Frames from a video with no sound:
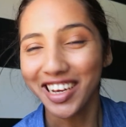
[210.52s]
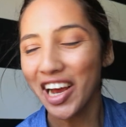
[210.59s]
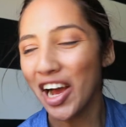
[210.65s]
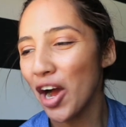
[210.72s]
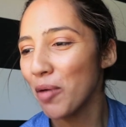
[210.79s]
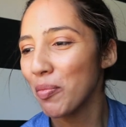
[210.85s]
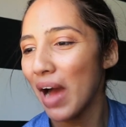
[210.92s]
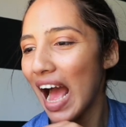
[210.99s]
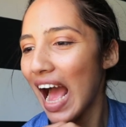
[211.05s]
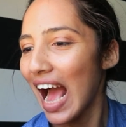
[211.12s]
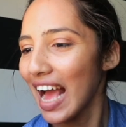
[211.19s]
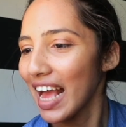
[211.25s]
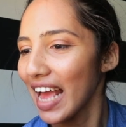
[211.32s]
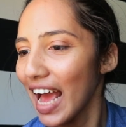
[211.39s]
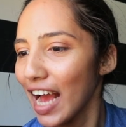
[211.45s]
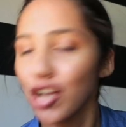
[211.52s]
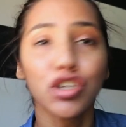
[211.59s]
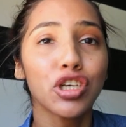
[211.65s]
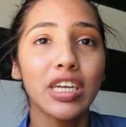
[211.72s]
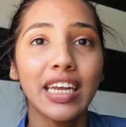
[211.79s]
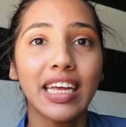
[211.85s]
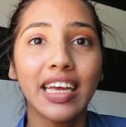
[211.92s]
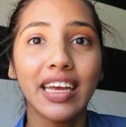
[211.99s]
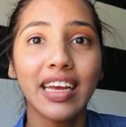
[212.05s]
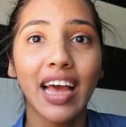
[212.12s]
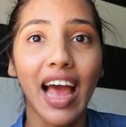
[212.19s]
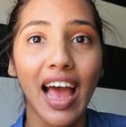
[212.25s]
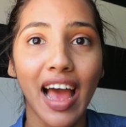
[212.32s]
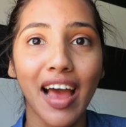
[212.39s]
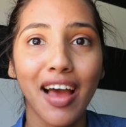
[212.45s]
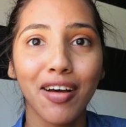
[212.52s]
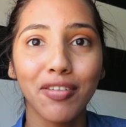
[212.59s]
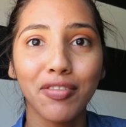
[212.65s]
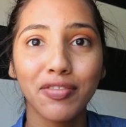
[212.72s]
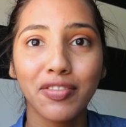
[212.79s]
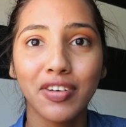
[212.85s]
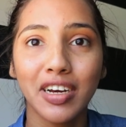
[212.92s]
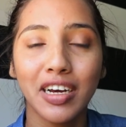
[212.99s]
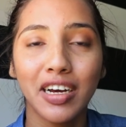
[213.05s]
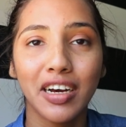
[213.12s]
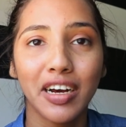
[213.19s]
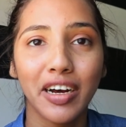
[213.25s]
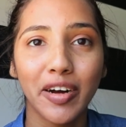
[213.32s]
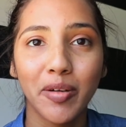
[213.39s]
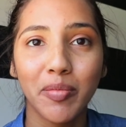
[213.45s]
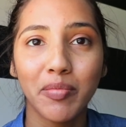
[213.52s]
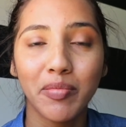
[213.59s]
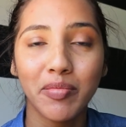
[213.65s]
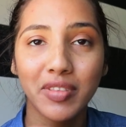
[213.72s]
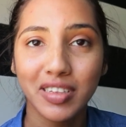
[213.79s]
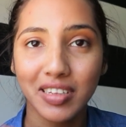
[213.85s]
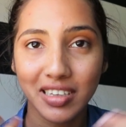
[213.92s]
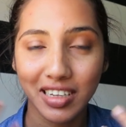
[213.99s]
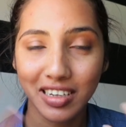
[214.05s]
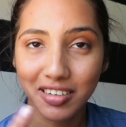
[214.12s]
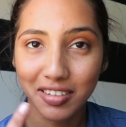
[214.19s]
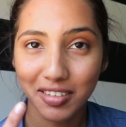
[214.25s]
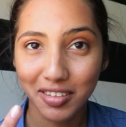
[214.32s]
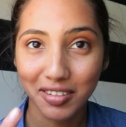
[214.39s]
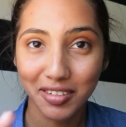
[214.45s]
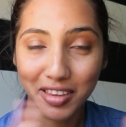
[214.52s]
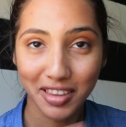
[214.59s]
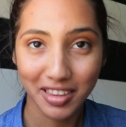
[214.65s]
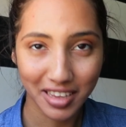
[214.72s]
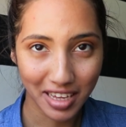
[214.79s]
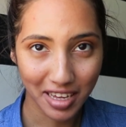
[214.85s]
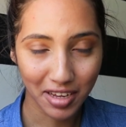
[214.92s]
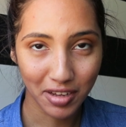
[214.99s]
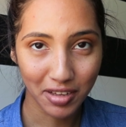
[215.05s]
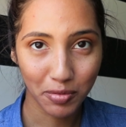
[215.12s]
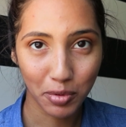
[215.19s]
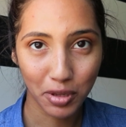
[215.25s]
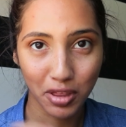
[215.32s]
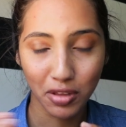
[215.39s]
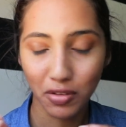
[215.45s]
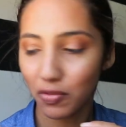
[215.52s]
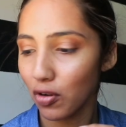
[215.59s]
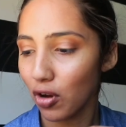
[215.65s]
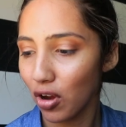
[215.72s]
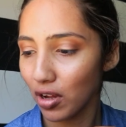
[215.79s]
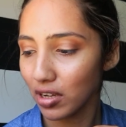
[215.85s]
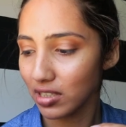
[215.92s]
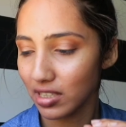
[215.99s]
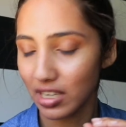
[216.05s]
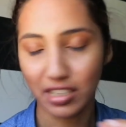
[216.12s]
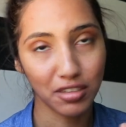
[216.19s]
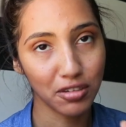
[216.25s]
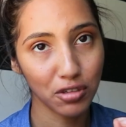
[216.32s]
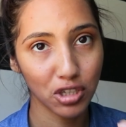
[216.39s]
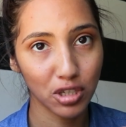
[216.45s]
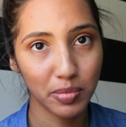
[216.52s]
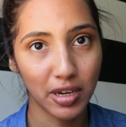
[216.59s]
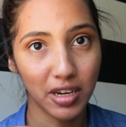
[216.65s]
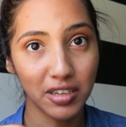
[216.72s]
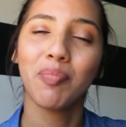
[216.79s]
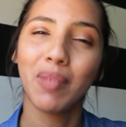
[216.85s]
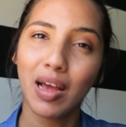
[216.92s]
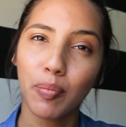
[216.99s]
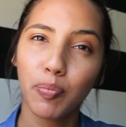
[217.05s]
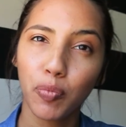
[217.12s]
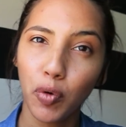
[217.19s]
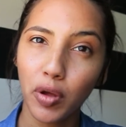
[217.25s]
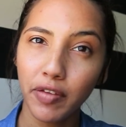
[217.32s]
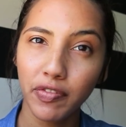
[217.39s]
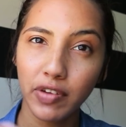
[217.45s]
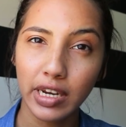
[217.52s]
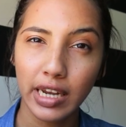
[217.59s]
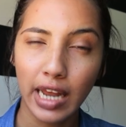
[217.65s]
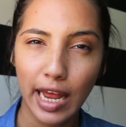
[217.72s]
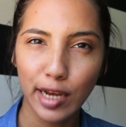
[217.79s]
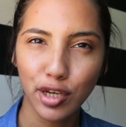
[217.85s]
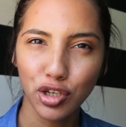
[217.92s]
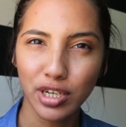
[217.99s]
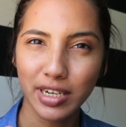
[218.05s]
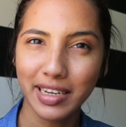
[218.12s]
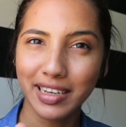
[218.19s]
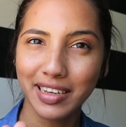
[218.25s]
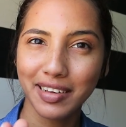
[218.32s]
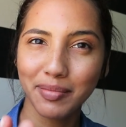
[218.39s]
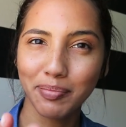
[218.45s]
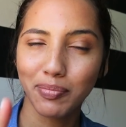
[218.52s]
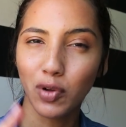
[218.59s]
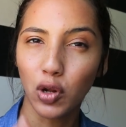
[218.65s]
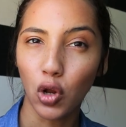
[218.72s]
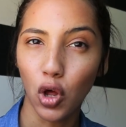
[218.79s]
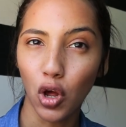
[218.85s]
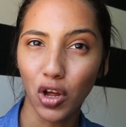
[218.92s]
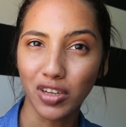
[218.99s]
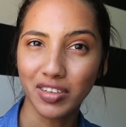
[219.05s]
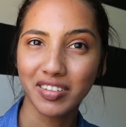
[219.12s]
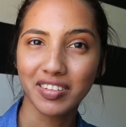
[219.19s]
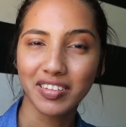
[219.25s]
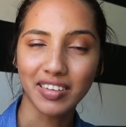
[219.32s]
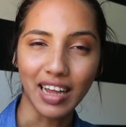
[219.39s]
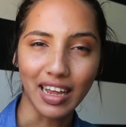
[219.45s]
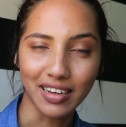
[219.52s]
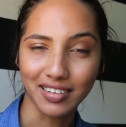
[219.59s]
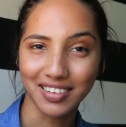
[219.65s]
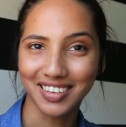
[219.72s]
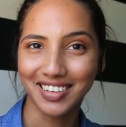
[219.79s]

I actually have this little thing with the vase that I told you about. My boyfriend actually plants like